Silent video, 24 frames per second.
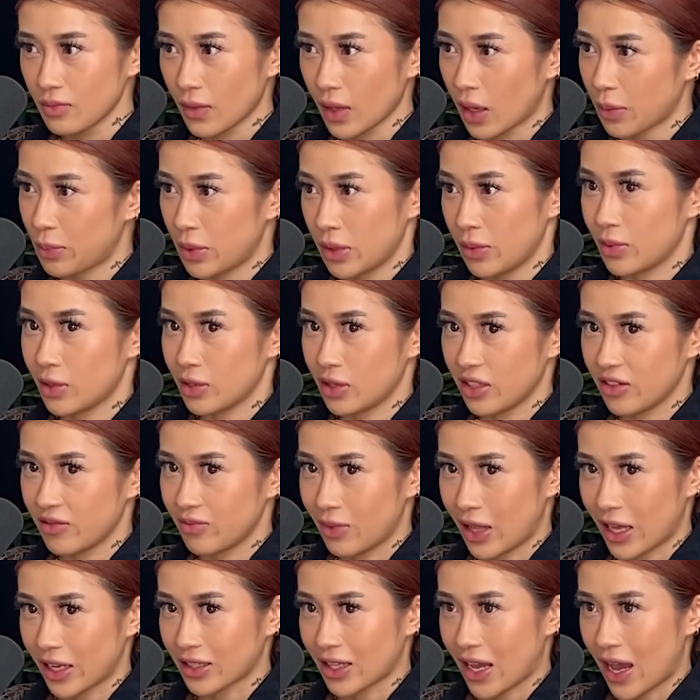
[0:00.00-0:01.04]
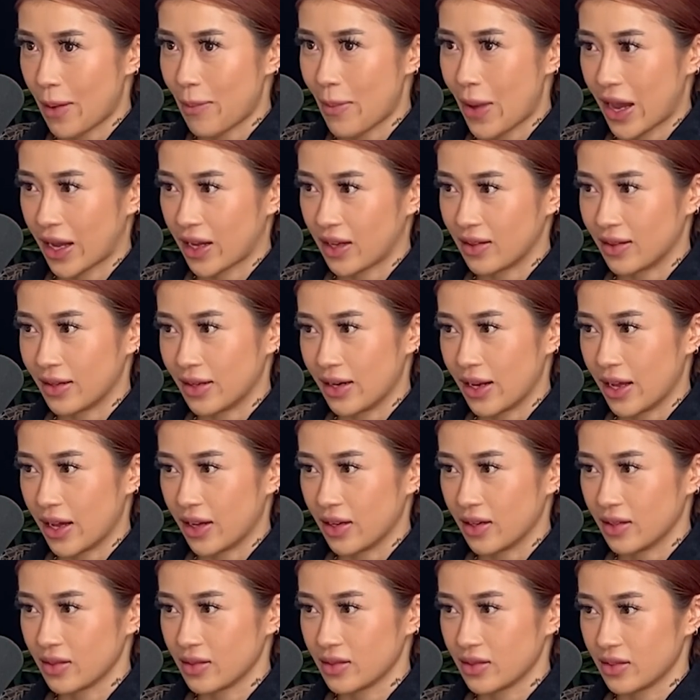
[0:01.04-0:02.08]
people lived like that back in the
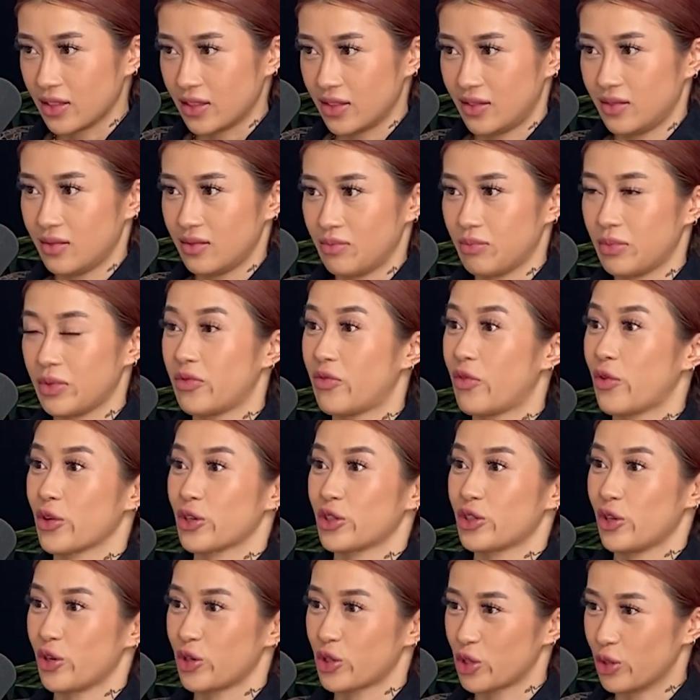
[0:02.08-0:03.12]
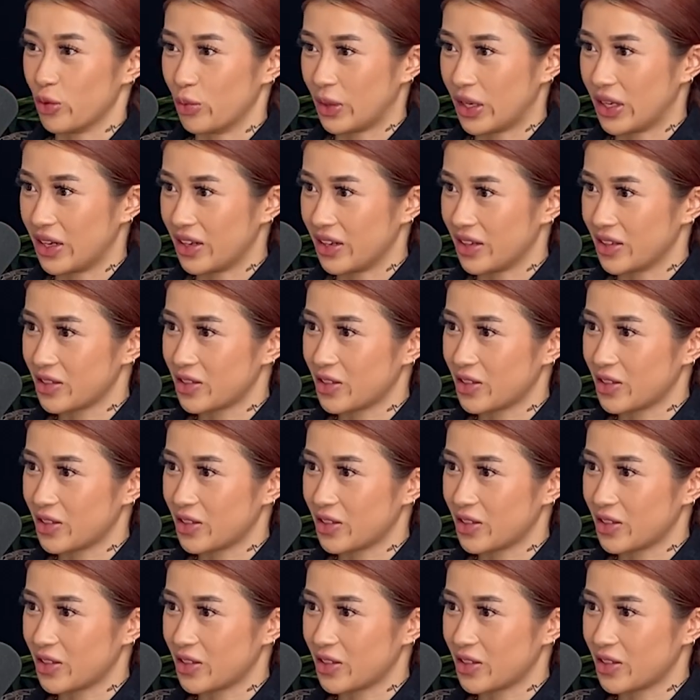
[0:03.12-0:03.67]
day and before social media.